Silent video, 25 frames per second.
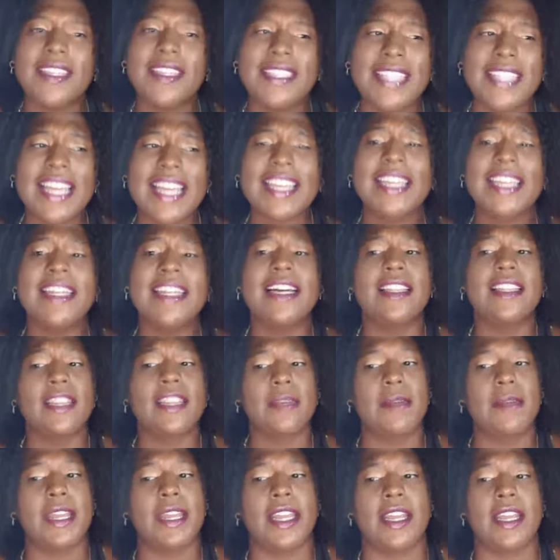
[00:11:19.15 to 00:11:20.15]
Second,
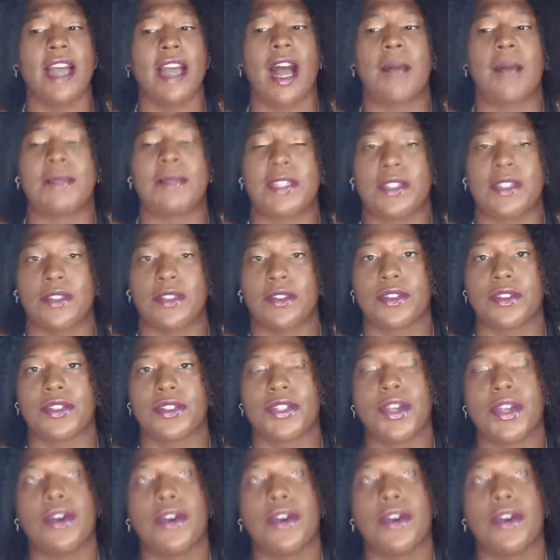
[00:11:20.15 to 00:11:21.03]
eliminate obstacles.